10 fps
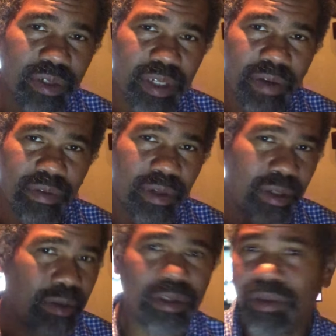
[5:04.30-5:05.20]
or 7,
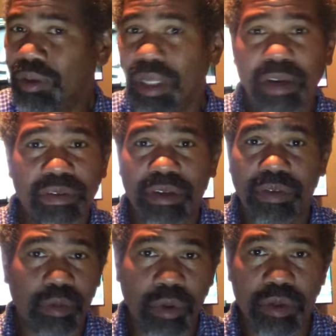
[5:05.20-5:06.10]
and you can do 11
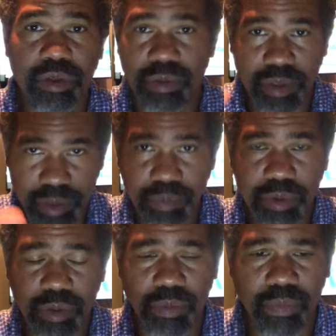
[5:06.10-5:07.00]
if you want to, that's up
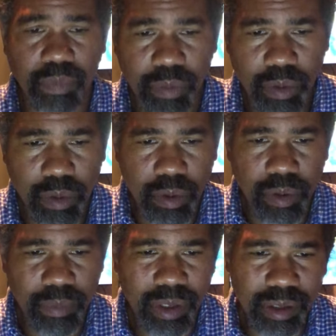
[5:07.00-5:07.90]
to you.
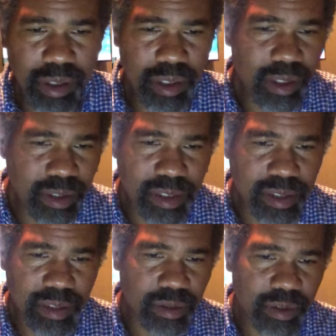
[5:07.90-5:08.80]
But in looking at these
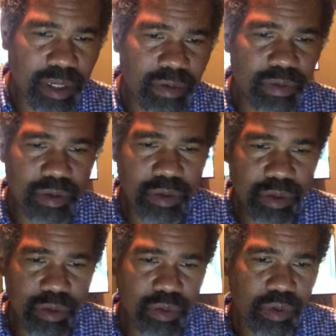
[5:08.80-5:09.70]
6 or 7, you
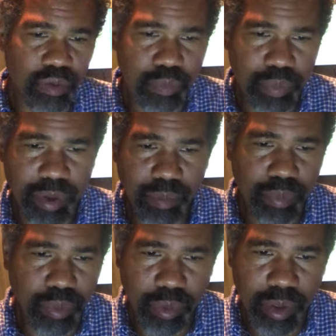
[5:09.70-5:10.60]
can sort of
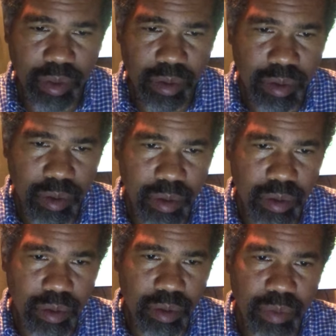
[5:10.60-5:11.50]
pinpoint
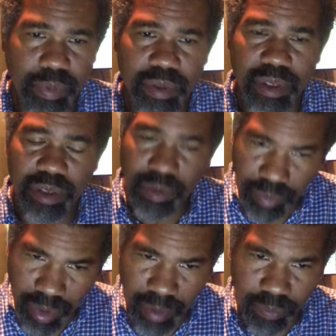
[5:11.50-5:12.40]
the presenting
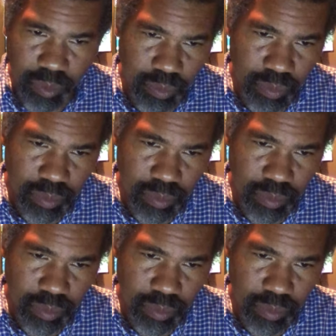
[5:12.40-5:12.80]
problem,